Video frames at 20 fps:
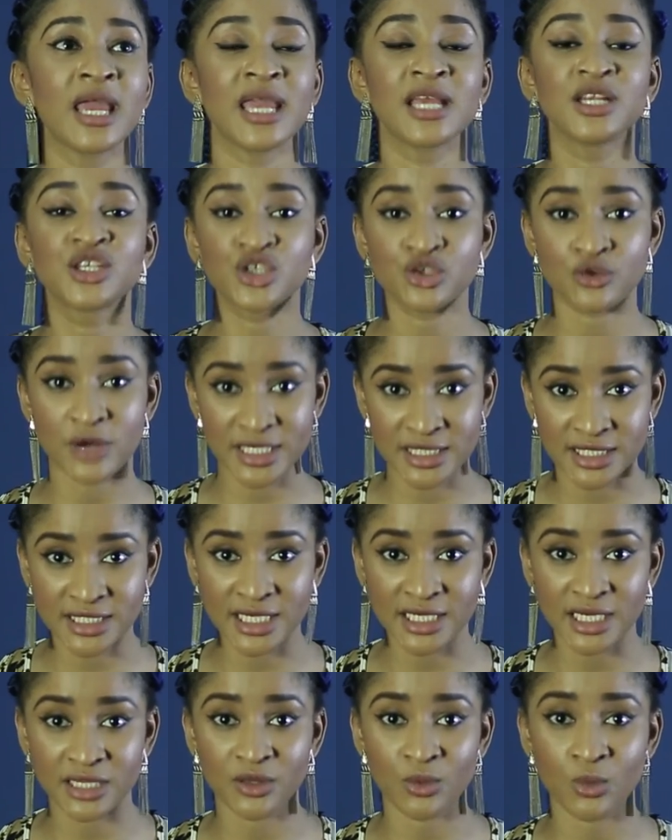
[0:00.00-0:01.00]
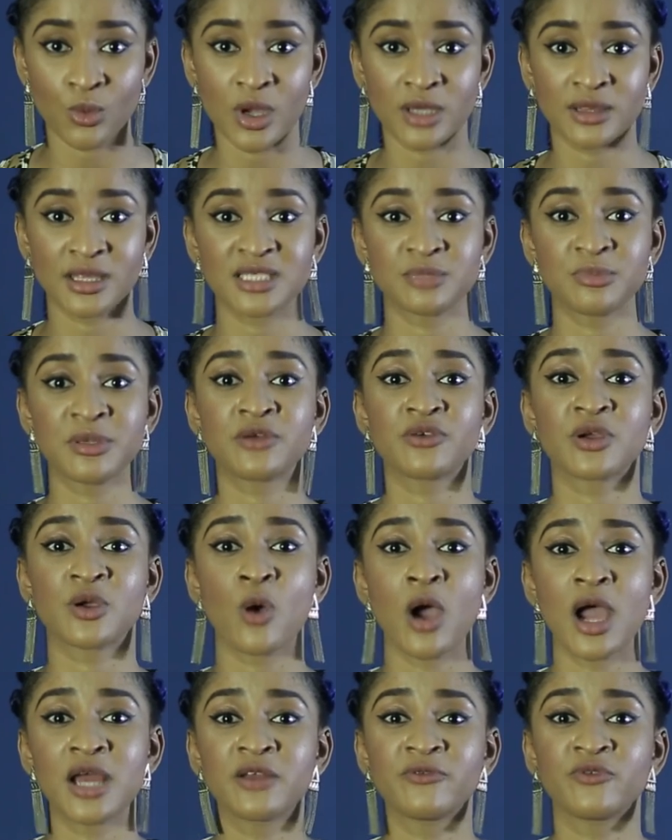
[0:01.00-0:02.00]
interested in the work that's being
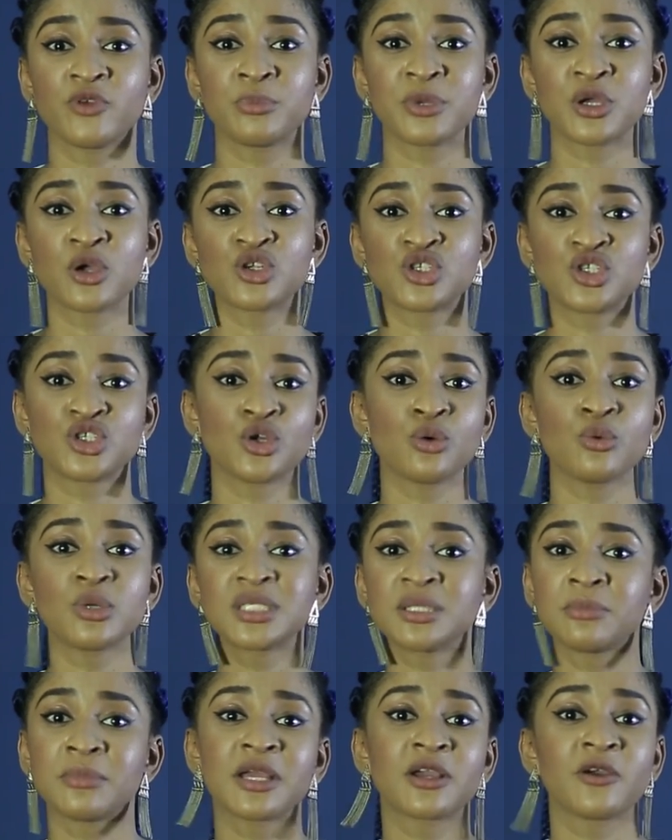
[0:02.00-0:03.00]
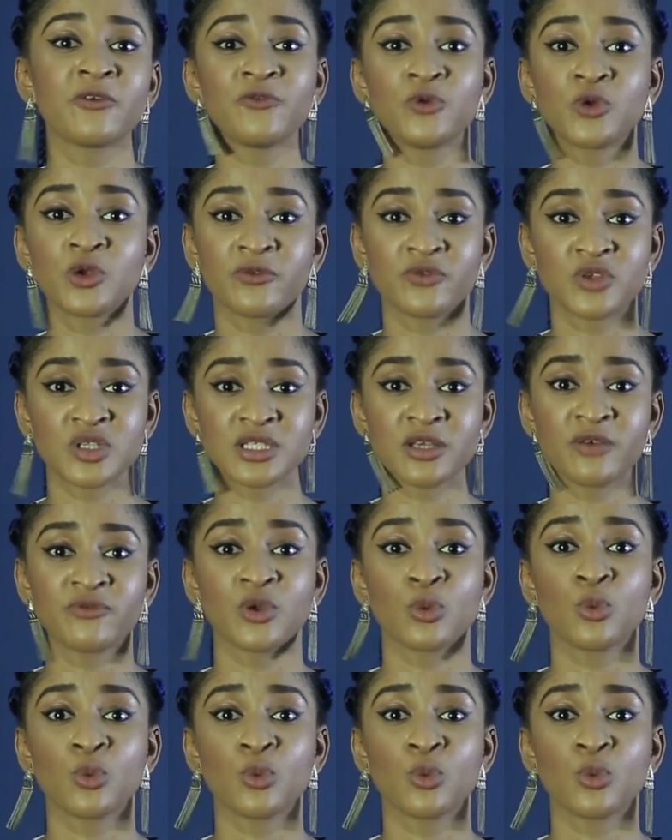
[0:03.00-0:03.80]
required of you because you don't want to make a fool of yourself.